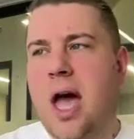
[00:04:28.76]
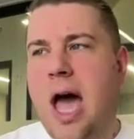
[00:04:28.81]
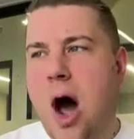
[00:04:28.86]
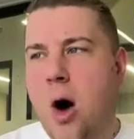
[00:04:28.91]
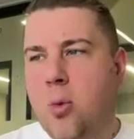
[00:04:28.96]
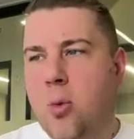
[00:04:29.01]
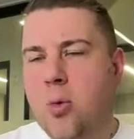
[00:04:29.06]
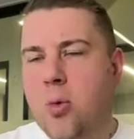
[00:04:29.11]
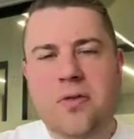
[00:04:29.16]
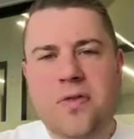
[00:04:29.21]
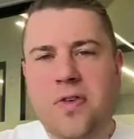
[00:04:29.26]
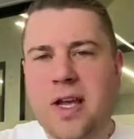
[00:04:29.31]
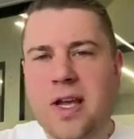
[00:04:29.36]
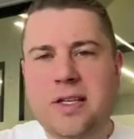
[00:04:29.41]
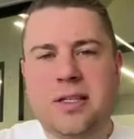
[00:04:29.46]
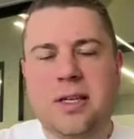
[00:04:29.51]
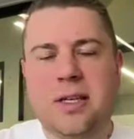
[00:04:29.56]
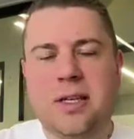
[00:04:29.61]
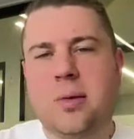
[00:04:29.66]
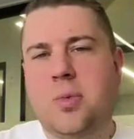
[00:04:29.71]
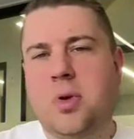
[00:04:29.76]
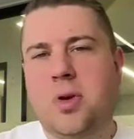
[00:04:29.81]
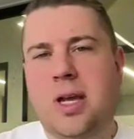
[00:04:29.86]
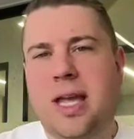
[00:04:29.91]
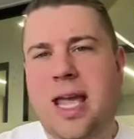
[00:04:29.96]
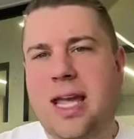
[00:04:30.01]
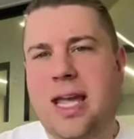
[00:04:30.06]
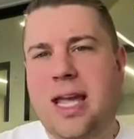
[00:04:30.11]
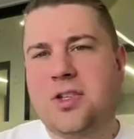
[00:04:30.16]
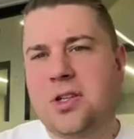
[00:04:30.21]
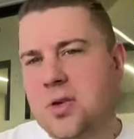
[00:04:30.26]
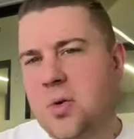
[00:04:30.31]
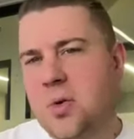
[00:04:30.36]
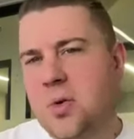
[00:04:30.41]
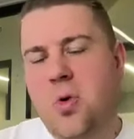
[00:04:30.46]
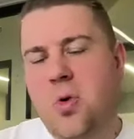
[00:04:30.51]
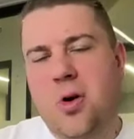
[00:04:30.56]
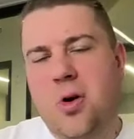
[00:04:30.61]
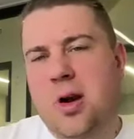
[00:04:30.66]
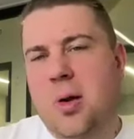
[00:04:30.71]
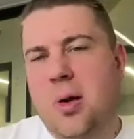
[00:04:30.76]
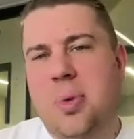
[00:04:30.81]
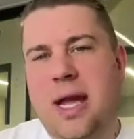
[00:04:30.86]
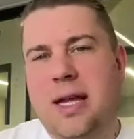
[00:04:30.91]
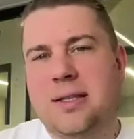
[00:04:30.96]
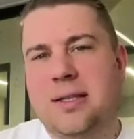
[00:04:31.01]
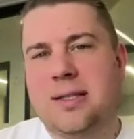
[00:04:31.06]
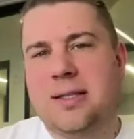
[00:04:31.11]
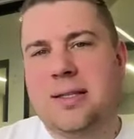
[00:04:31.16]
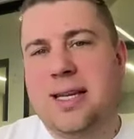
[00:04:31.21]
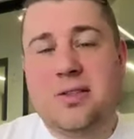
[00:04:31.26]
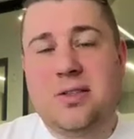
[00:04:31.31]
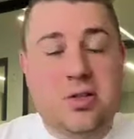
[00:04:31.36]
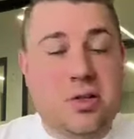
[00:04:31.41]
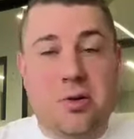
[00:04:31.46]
outward facing communication to warrant a paid seat.